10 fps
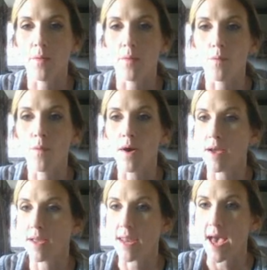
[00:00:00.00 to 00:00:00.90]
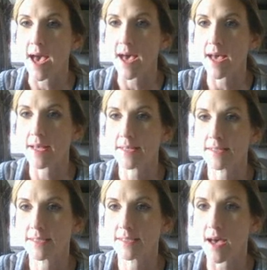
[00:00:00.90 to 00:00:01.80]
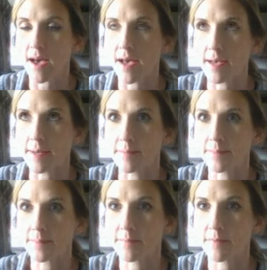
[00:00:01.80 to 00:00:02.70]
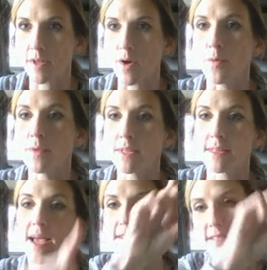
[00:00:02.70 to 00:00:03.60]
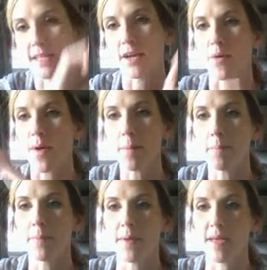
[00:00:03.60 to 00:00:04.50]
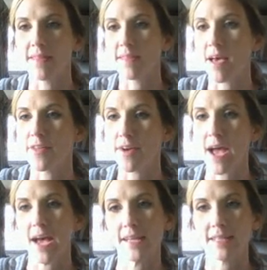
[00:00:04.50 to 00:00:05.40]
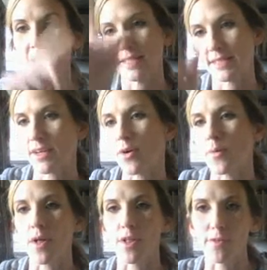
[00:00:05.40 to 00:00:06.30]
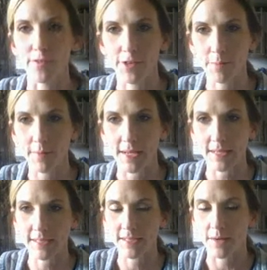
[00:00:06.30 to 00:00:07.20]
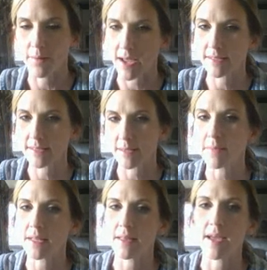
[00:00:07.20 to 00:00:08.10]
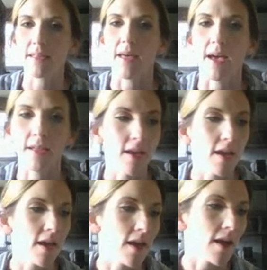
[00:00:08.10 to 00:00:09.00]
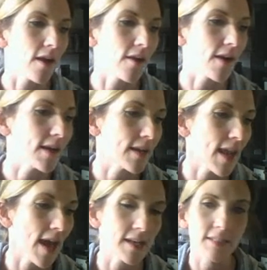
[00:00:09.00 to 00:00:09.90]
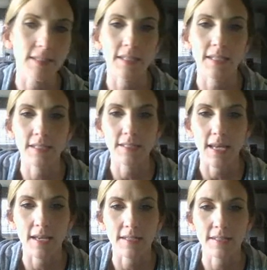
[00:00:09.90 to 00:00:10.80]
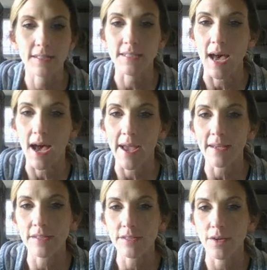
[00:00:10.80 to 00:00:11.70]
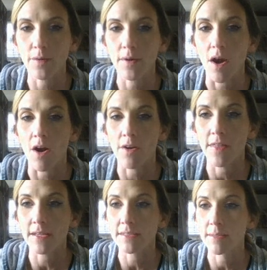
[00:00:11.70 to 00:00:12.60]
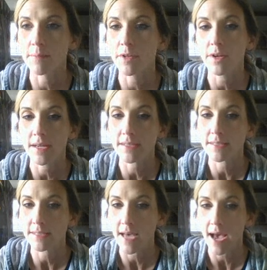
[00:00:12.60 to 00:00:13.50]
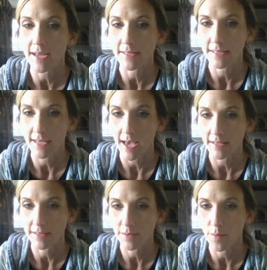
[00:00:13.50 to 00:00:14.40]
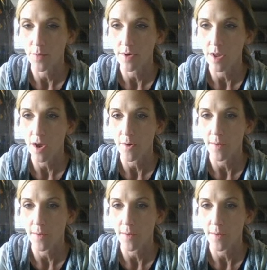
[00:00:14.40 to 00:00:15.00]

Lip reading: One has only lines that go up, and the other has lines that go all over the place. Okay, something like that. All right, next it says size. So are they similar in size? Yes or no?